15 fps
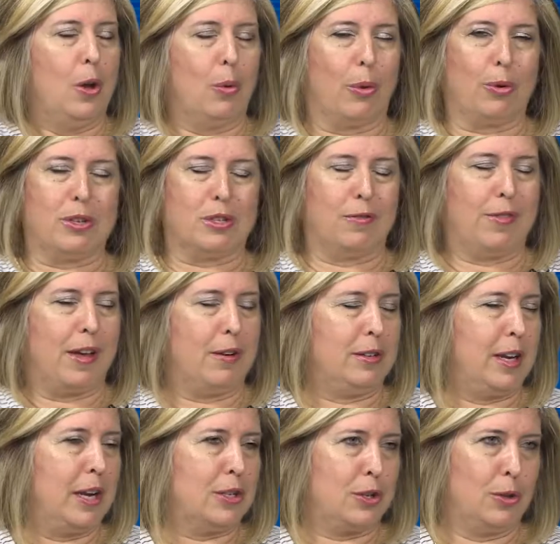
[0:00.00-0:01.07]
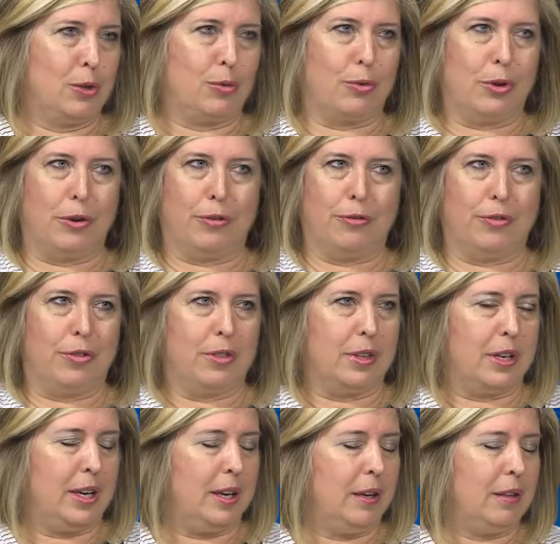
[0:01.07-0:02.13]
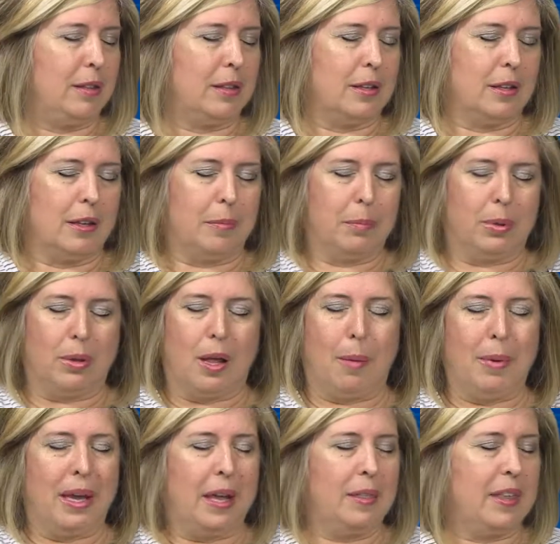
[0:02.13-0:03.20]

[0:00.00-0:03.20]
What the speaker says: whether it's the foundation, the roof, the plumbing,